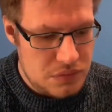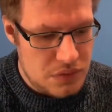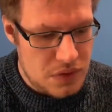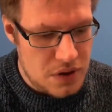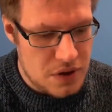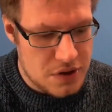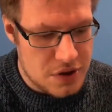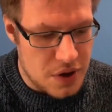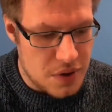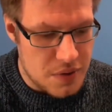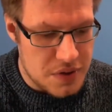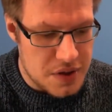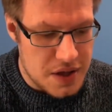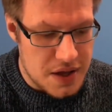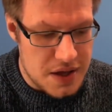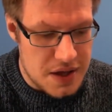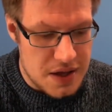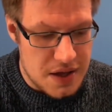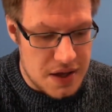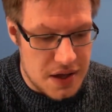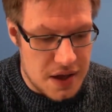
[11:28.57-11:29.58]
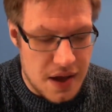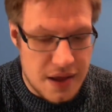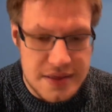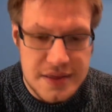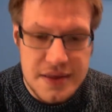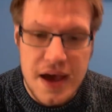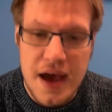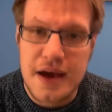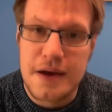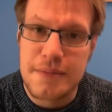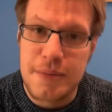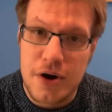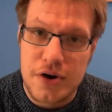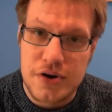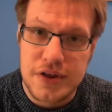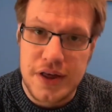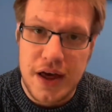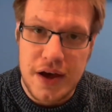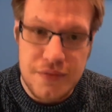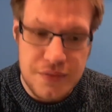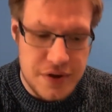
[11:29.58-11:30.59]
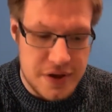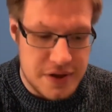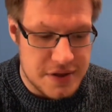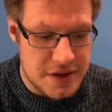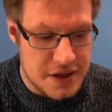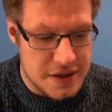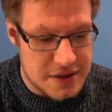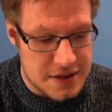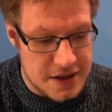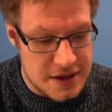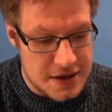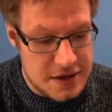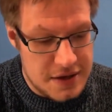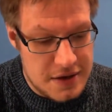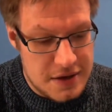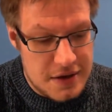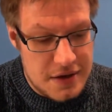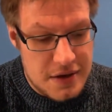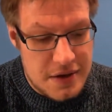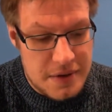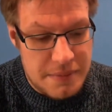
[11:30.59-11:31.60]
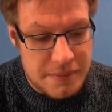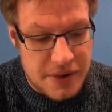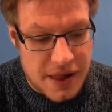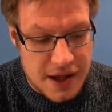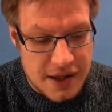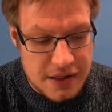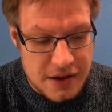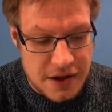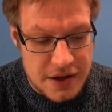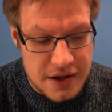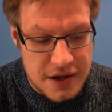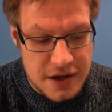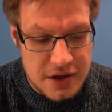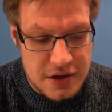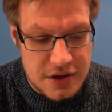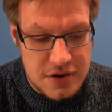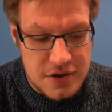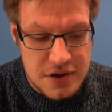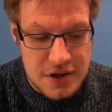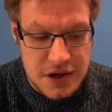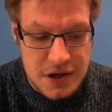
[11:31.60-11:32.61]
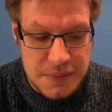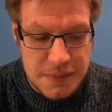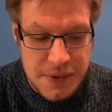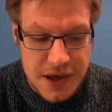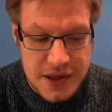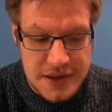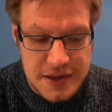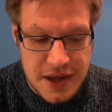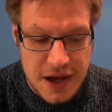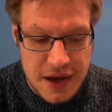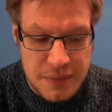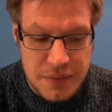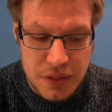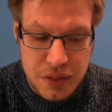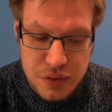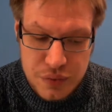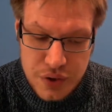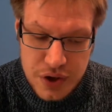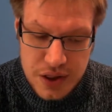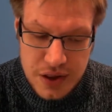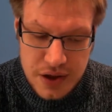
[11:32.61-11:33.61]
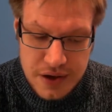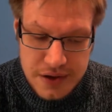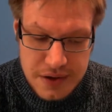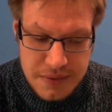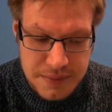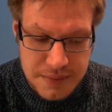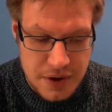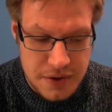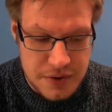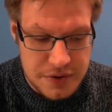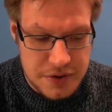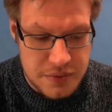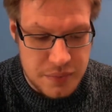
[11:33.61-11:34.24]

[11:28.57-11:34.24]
So the attack box out reads thusly: Black Lightning can use Incapacitate with 3 lightning bolts.